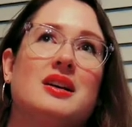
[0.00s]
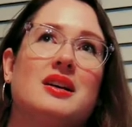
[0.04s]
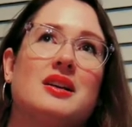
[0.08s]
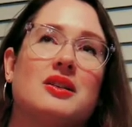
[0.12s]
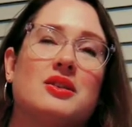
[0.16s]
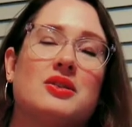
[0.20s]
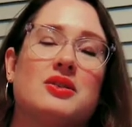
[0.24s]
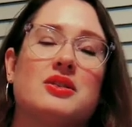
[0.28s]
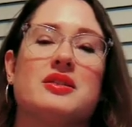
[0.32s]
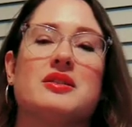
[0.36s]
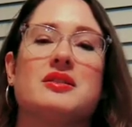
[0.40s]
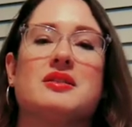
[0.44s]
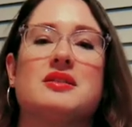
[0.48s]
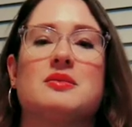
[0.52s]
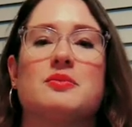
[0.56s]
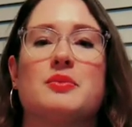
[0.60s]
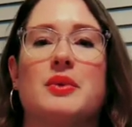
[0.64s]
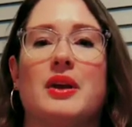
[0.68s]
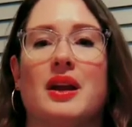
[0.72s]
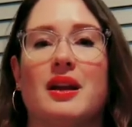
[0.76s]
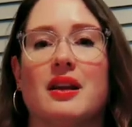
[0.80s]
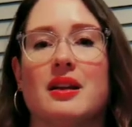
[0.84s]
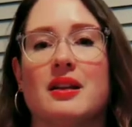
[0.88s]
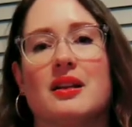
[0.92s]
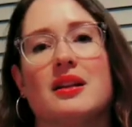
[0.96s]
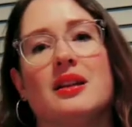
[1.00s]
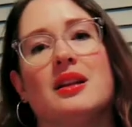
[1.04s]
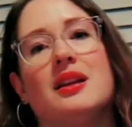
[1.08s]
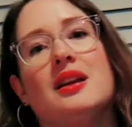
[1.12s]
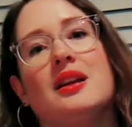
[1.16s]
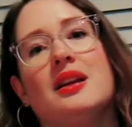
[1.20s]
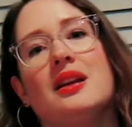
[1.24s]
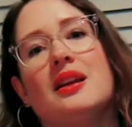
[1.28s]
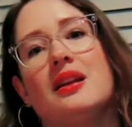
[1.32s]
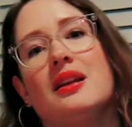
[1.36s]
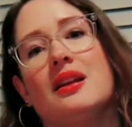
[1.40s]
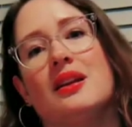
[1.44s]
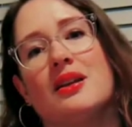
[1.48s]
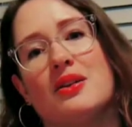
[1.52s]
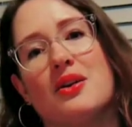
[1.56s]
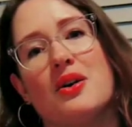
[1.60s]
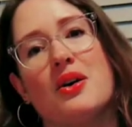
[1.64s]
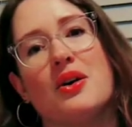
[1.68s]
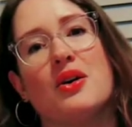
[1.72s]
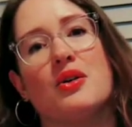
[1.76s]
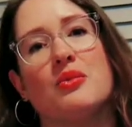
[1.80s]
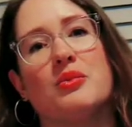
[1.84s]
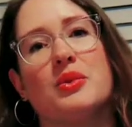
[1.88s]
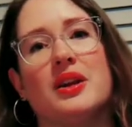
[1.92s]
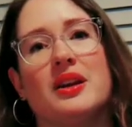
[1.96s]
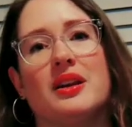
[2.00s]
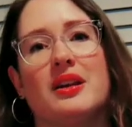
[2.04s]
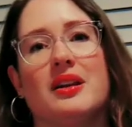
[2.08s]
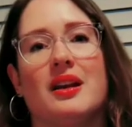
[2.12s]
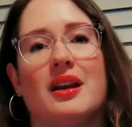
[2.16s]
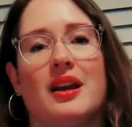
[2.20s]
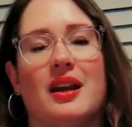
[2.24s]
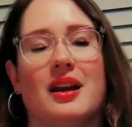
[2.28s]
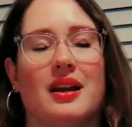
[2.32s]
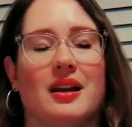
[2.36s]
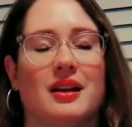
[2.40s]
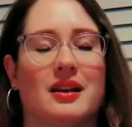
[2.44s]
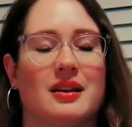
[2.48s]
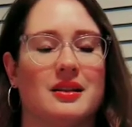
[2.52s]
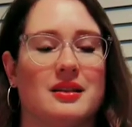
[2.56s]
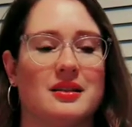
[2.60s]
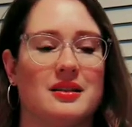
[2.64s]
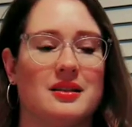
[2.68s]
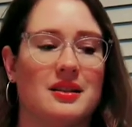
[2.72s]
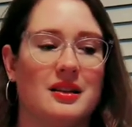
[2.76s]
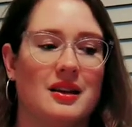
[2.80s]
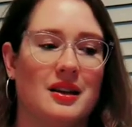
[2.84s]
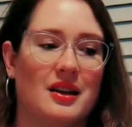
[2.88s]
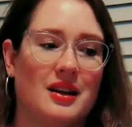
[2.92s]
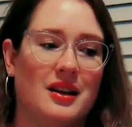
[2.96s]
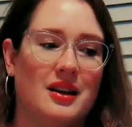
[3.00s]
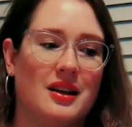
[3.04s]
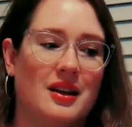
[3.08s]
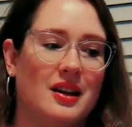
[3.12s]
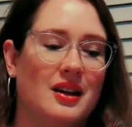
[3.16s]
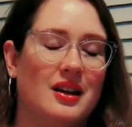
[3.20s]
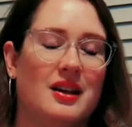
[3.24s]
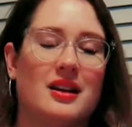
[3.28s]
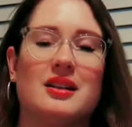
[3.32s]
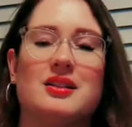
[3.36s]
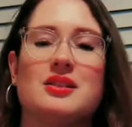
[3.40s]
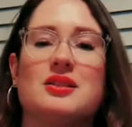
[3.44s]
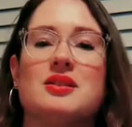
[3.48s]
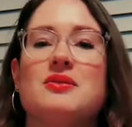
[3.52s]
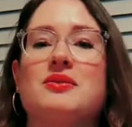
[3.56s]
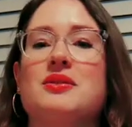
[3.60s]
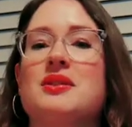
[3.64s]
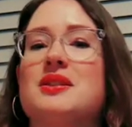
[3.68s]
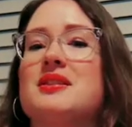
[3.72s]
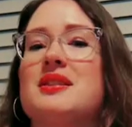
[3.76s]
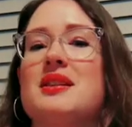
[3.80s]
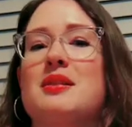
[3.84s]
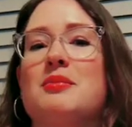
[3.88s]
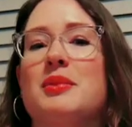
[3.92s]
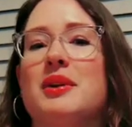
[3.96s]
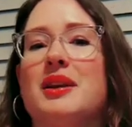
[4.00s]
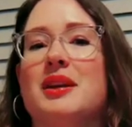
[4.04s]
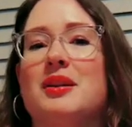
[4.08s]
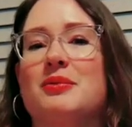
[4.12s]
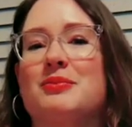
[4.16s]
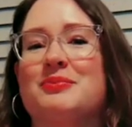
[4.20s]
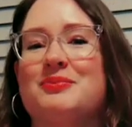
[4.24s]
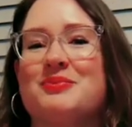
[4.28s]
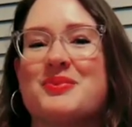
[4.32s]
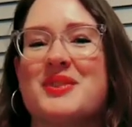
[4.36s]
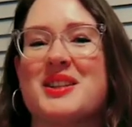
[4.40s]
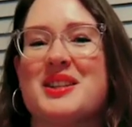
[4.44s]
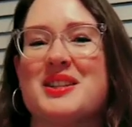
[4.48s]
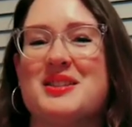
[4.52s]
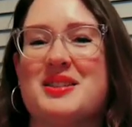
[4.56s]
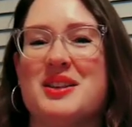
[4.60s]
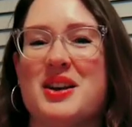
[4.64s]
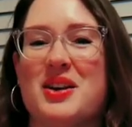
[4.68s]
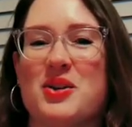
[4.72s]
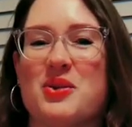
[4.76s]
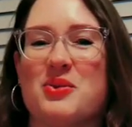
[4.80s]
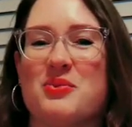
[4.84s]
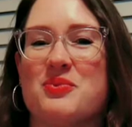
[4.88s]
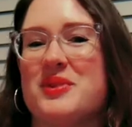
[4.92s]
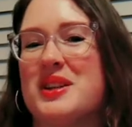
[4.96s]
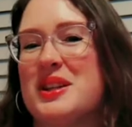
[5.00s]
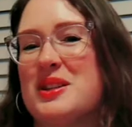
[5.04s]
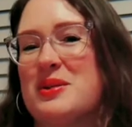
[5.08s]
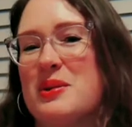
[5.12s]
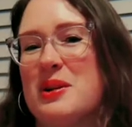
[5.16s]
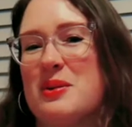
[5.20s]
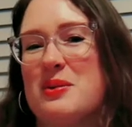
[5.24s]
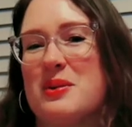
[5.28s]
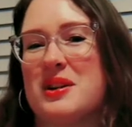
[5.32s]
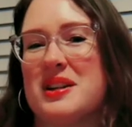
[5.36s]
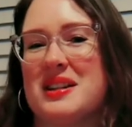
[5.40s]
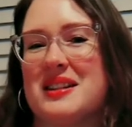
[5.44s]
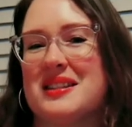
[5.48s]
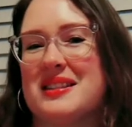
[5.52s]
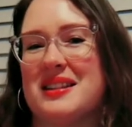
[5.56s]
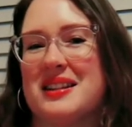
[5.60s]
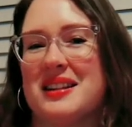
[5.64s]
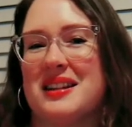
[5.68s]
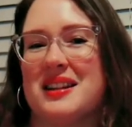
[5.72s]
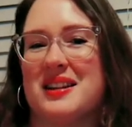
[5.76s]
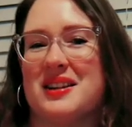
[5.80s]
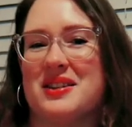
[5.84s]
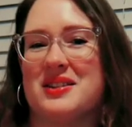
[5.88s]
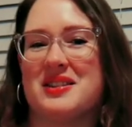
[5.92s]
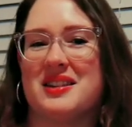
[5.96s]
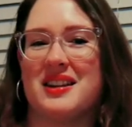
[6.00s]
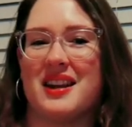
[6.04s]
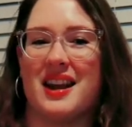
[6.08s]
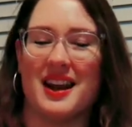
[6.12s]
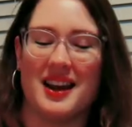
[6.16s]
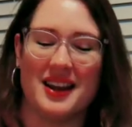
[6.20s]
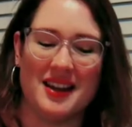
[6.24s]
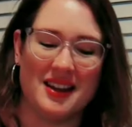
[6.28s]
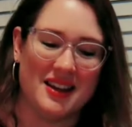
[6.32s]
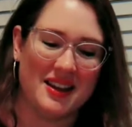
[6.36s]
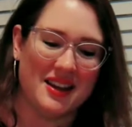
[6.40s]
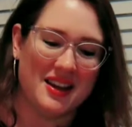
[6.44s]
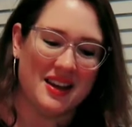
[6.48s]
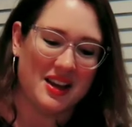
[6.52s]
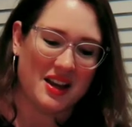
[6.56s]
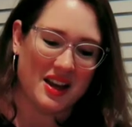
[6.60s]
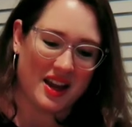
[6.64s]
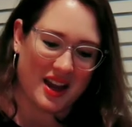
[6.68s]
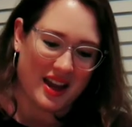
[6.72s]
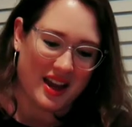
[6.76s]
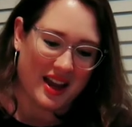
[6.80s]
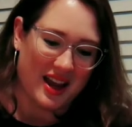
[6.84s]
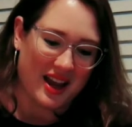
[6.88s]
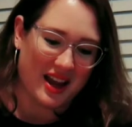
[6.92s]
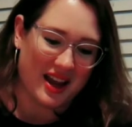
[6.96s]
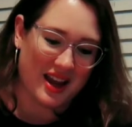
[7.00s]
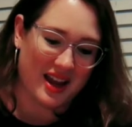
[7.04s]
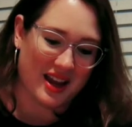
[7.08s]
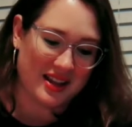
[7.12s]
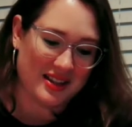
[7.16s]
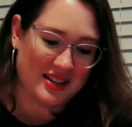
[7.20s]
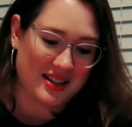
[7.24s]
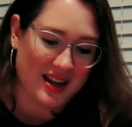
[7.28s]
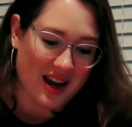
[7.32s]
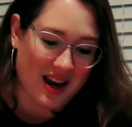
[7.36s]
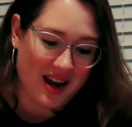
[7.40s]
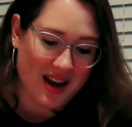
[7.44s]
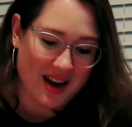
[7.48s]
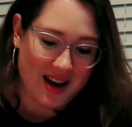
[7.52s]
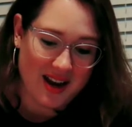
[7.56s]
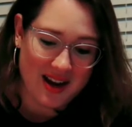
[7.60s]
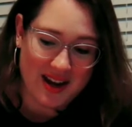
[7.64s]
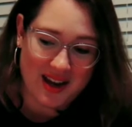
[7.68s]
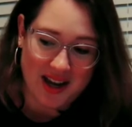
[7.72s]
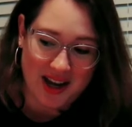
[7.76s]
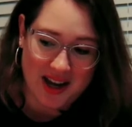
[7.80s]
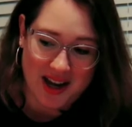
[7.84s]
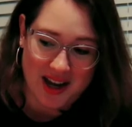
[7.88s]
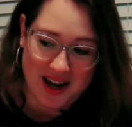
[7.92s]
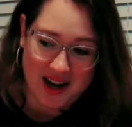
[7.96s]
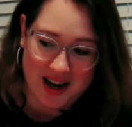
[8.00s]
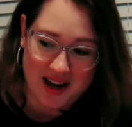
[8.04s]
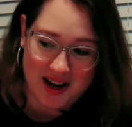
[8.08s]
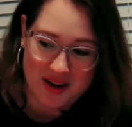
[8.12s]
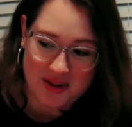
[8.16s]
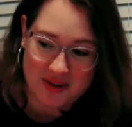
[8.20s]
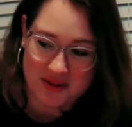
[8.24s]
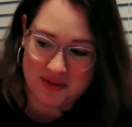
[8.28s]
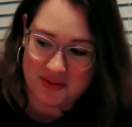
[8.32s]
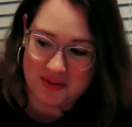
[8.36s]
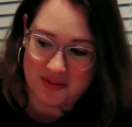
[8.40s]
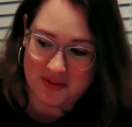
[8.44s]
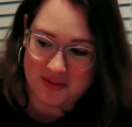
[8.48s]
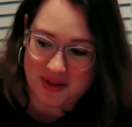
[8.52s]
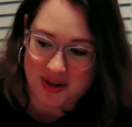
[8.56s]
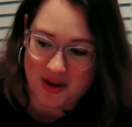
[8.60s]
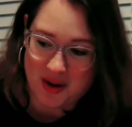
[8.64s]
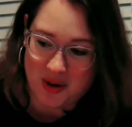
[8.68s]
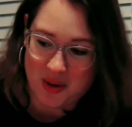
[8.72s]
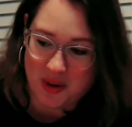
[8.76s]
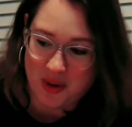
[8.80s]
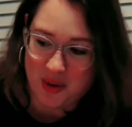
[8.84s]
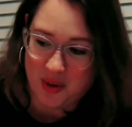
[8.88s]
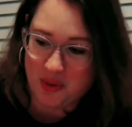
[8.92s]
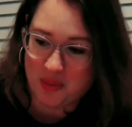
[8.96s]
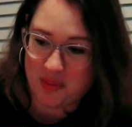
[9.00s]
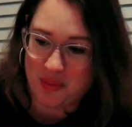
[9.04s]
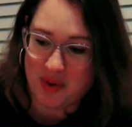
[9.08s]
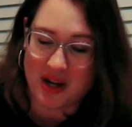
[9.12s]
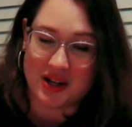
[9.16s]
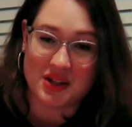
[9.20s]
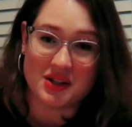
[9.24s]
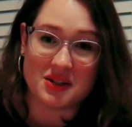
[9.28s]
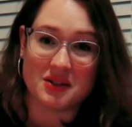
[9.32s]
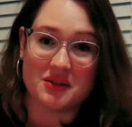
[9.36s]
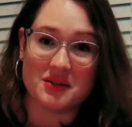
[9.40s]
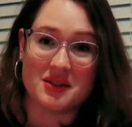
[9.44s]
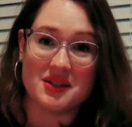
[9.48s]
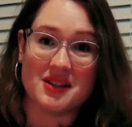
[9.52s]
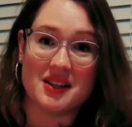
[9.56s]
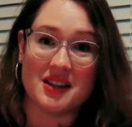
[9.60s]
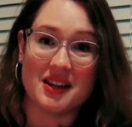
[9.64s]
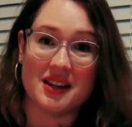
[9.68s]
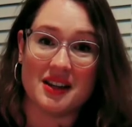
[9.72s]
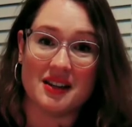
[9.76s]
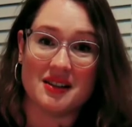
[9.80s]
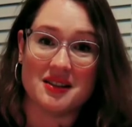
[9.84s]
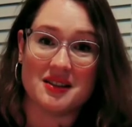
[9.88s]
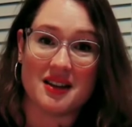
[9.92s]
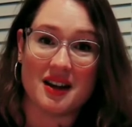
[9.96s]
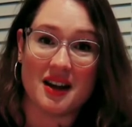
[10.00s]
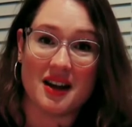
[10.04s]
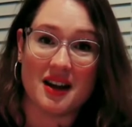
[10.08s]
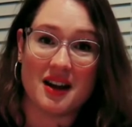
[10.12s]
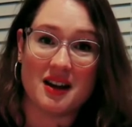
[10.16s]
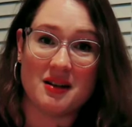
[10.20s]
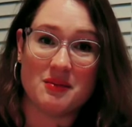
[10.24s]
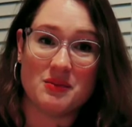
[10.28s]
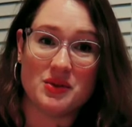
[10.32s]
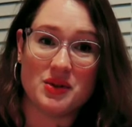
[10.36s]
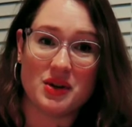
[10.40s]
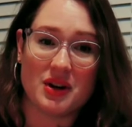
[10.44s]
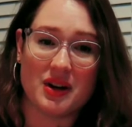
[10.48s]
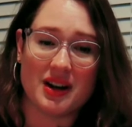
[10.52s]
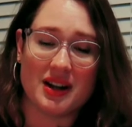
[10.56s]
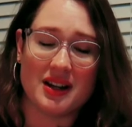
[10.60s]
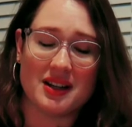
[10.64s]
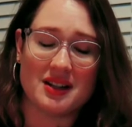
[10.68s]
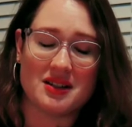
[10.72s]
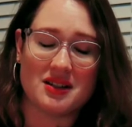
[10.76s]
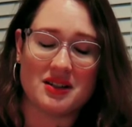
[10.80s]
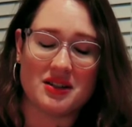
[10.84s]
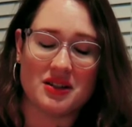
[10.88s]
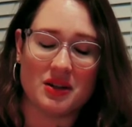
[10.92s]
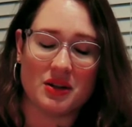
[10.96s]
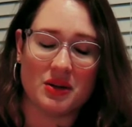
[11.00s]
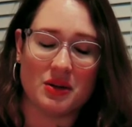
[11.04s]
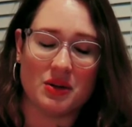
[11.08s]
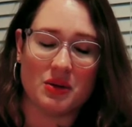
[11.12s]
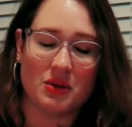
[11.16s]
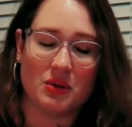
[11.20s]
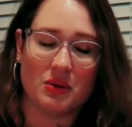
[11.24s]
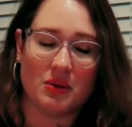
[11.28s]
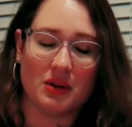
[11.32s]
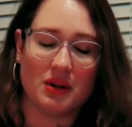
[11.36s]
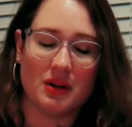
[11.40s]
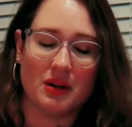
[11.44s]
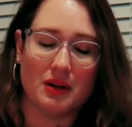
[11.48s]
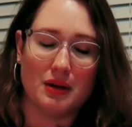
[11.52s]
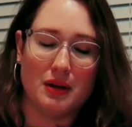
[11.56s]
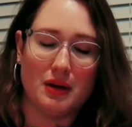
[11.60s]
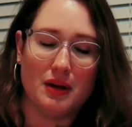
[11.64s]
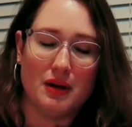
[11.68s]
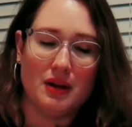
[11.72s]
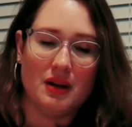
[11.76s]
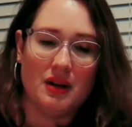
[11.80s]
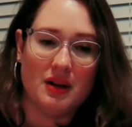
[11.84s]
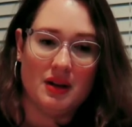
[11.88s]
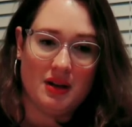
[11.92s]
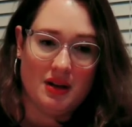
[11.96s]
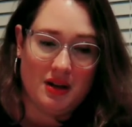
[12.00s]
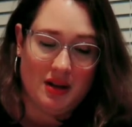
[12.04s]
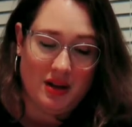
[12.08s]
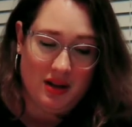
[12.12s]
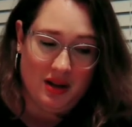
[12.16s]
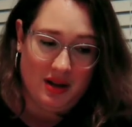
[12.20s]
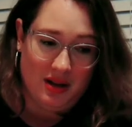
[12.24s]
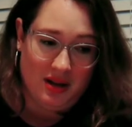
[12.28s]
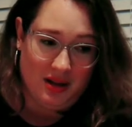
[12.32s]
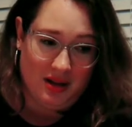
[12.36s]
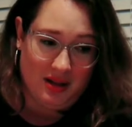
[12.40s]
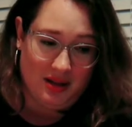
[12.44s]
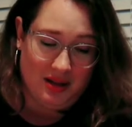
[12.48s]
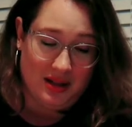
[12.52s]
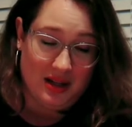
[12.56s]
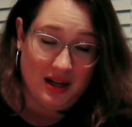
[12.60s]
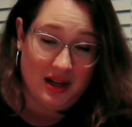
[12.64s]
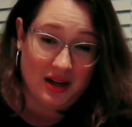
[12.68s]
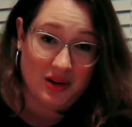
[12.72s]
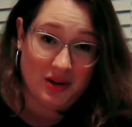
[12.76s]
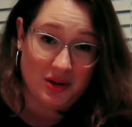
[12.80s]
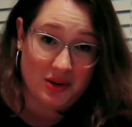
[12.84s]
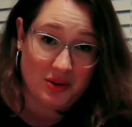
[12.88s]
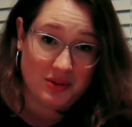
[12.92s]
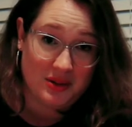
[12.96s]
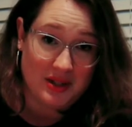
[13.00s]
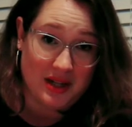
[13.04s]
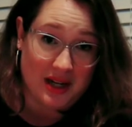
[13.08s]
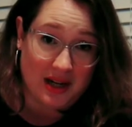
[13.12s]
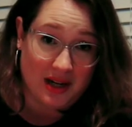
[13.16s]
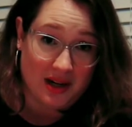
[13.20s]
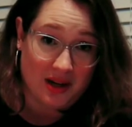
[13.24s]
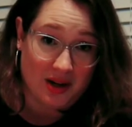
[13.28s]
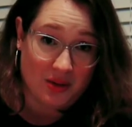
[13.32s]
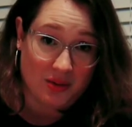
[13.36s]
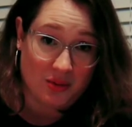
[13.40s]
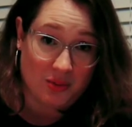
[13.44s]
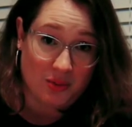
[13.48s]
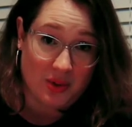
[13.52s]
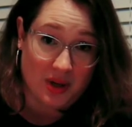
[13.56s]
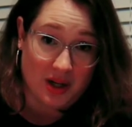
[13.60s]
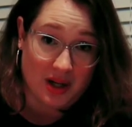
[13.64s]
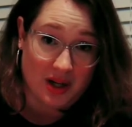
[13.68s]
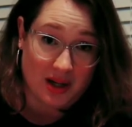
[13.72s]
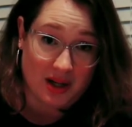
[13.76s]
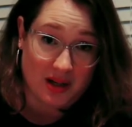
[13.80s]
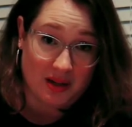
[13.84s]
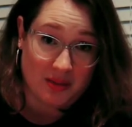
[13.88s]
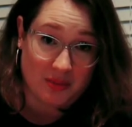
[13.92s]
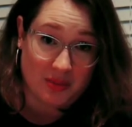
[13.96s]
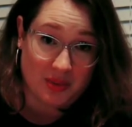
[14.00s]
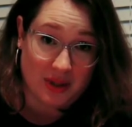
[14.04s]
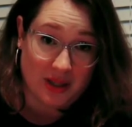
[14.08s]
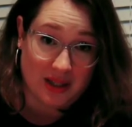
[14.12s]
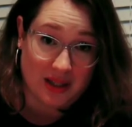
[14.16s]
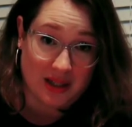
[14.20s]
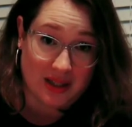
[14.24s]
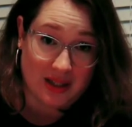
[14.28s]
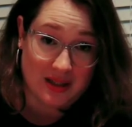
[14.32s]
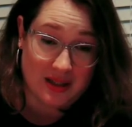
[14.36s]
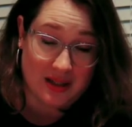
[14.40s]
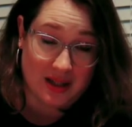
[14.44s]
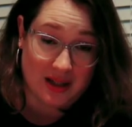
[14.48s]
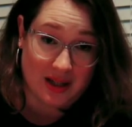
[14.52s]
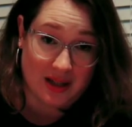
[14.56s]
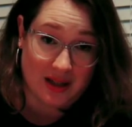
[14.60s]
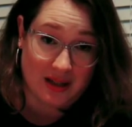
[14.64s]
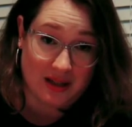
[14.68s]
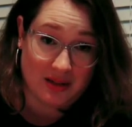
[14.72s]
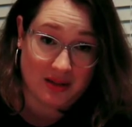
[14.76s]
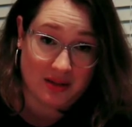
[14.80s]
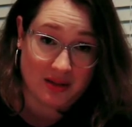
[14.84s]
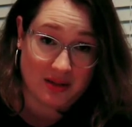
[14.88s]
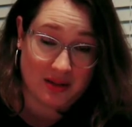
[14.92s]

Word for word: crisp and clean and calming and it just feels like me. So that's why we're gonna sit in here today. And I have a whole bunch of seeds. I'm trying to narrow down what I am planting.